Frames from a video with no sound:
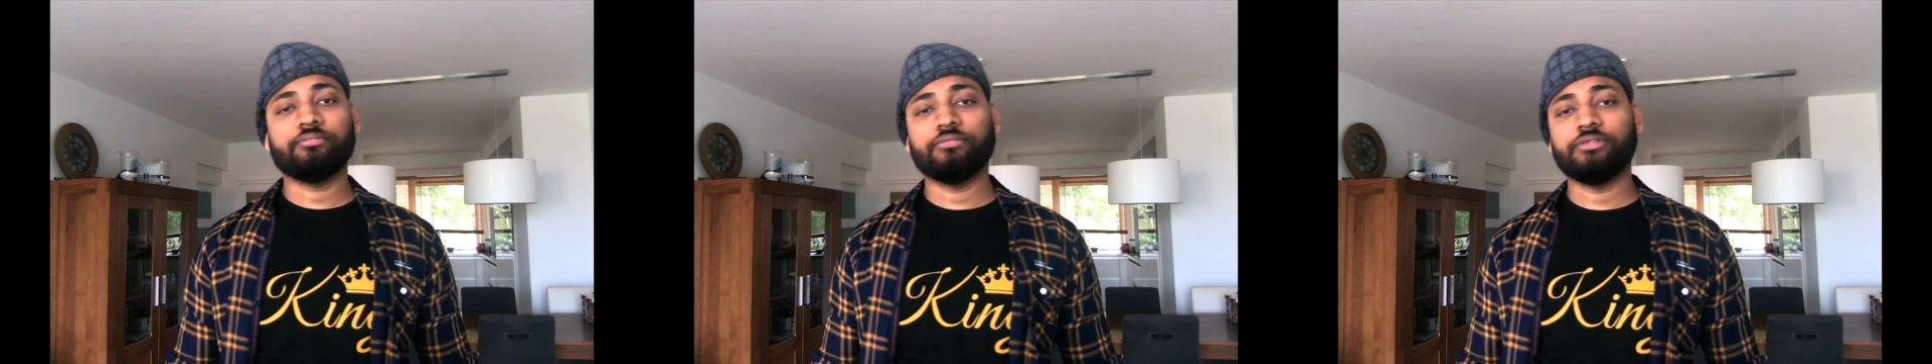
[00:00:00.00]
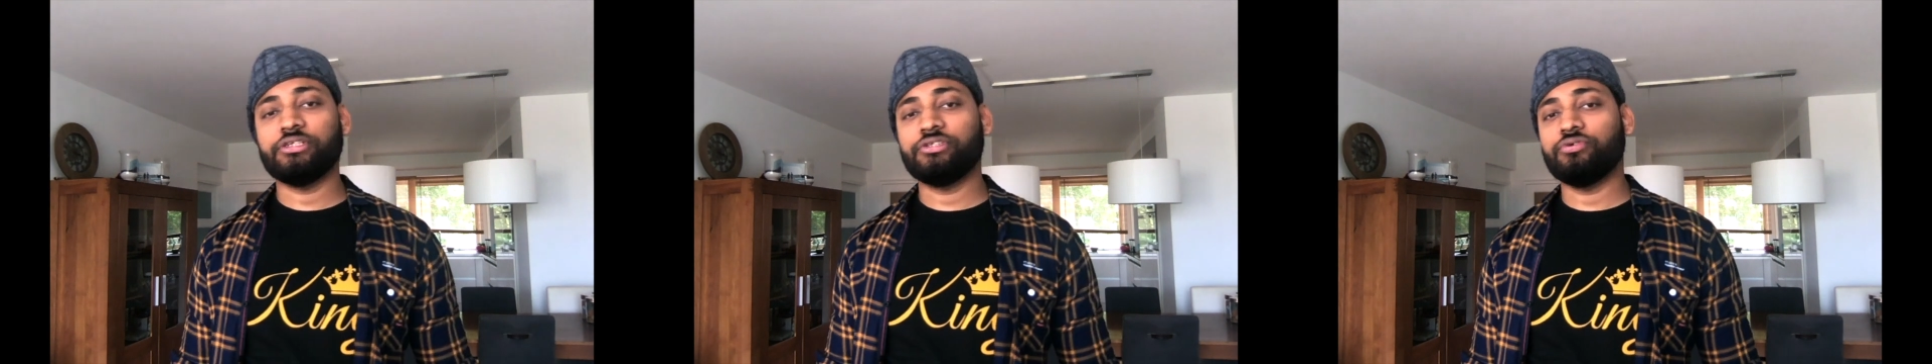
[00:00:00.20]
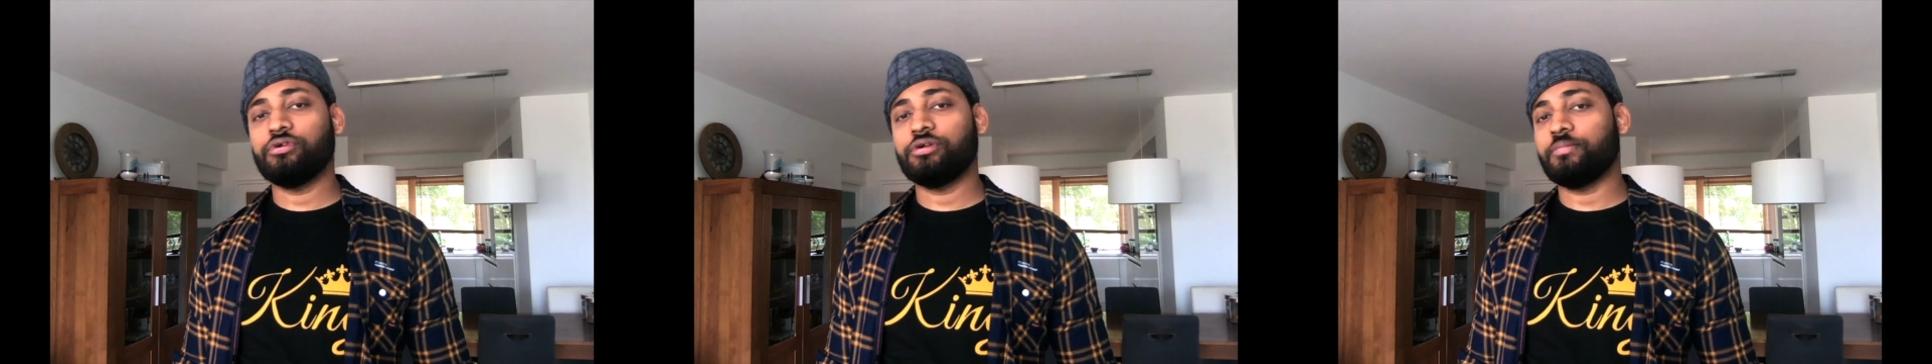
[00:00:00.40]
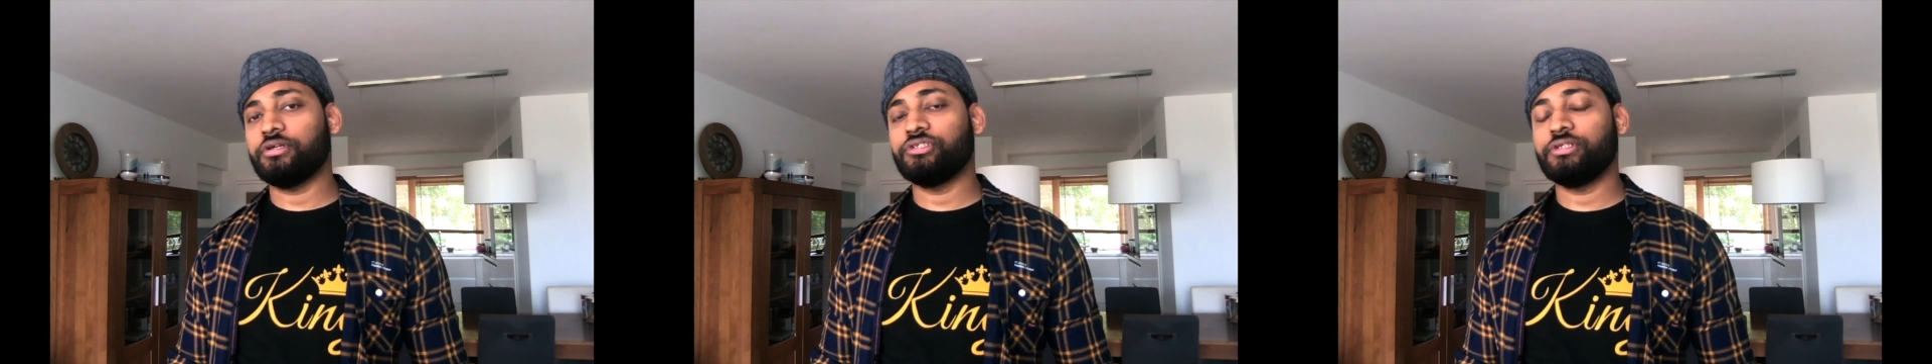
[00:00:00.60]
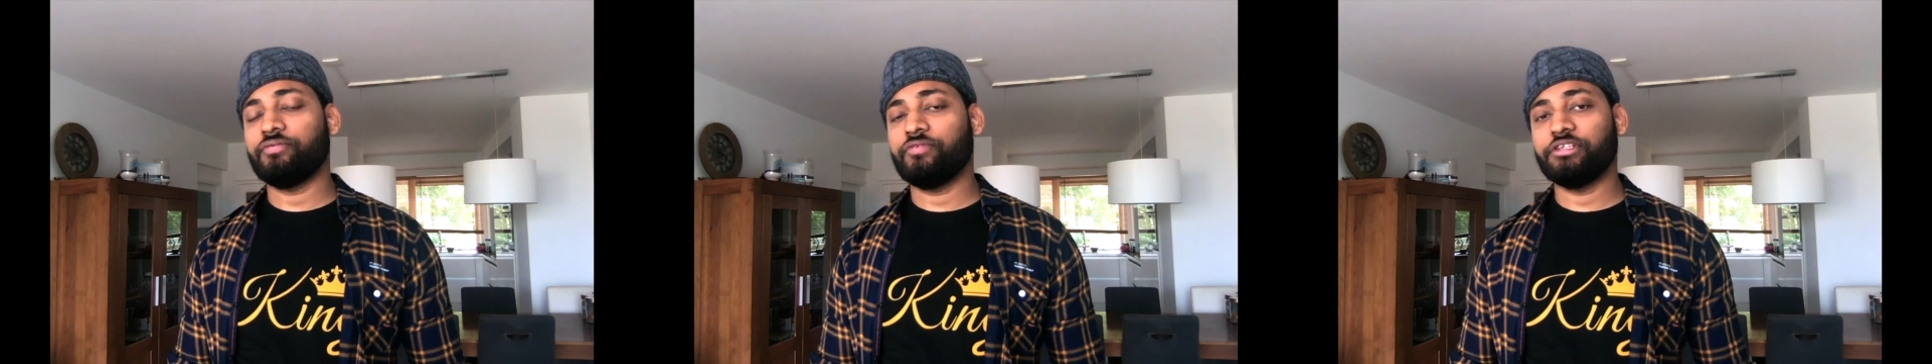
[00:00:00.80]
There's not
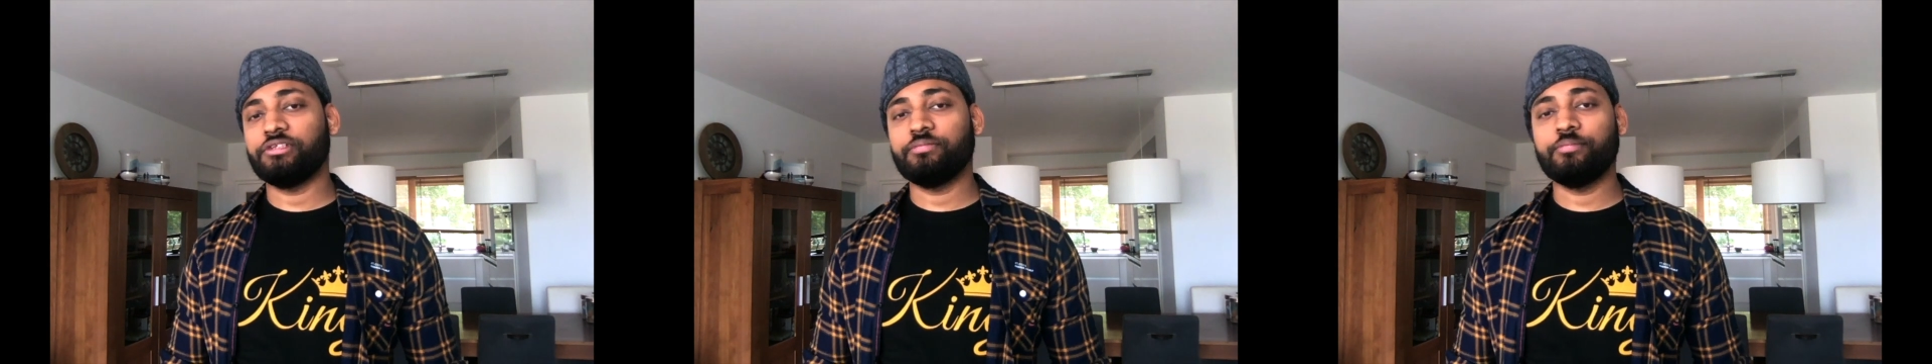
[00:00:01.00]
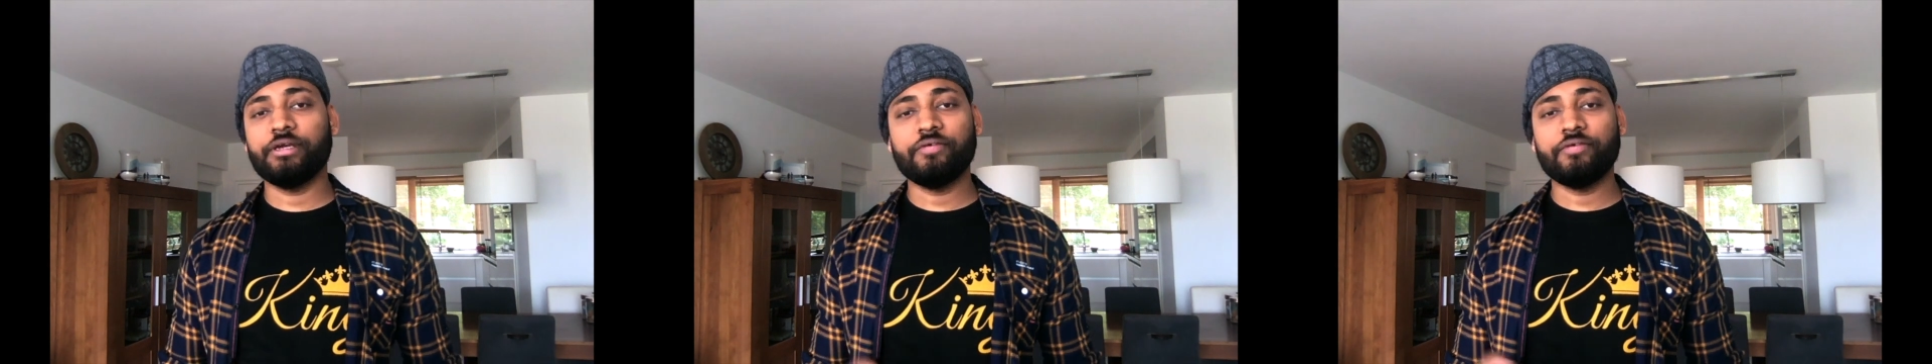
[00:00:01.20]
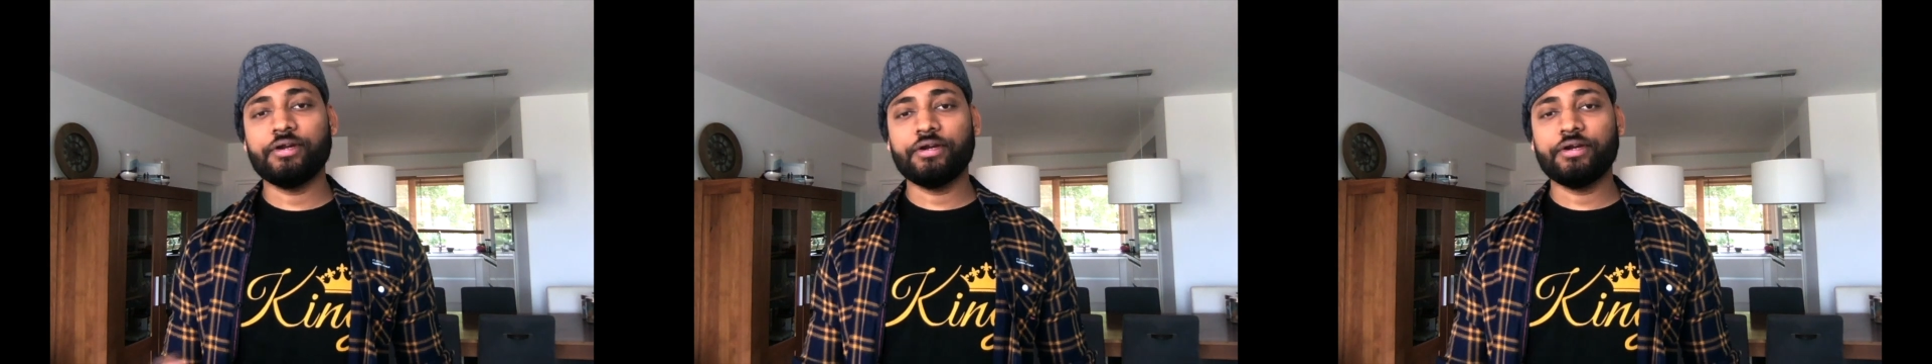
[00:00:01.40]
much difference. Behavior